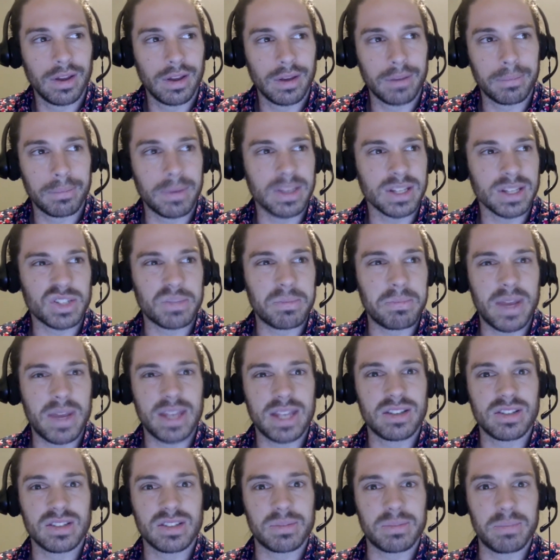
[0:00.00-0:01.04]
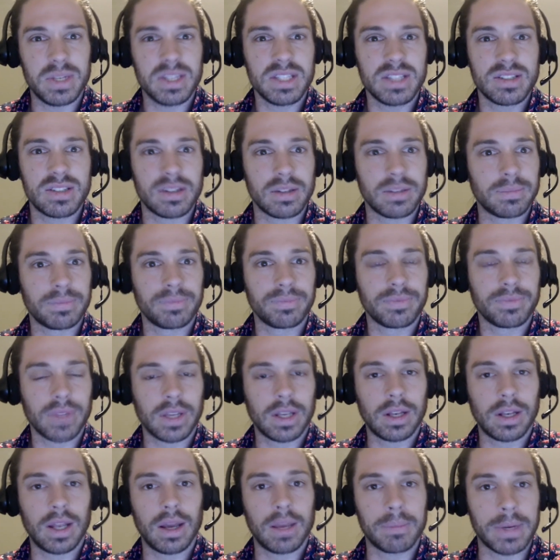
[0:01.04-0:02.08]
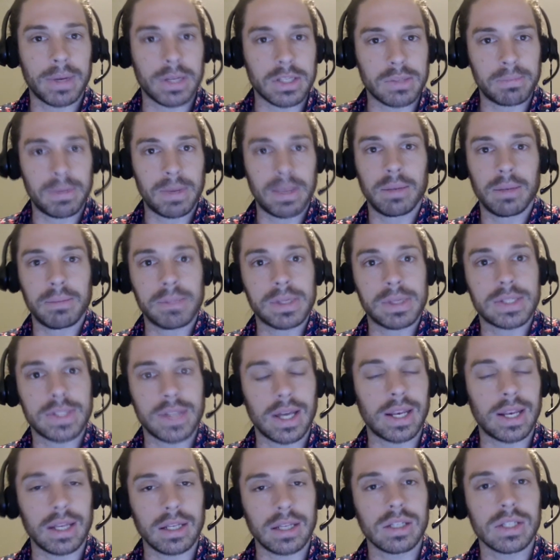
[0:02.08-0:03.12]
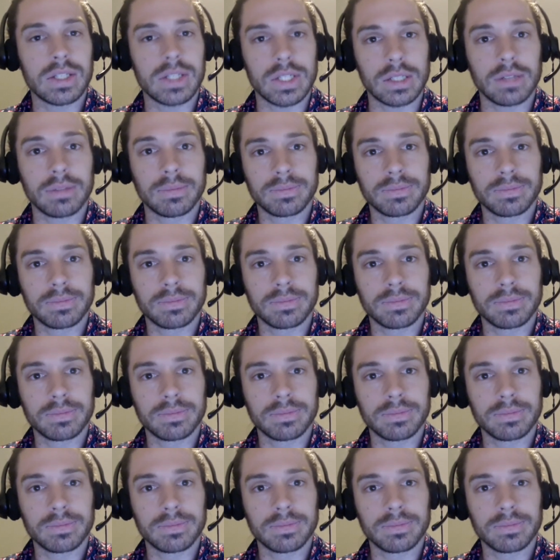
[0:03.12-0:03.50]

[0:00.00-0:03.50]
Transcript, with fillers: much men just miss them and how much men miss that energy.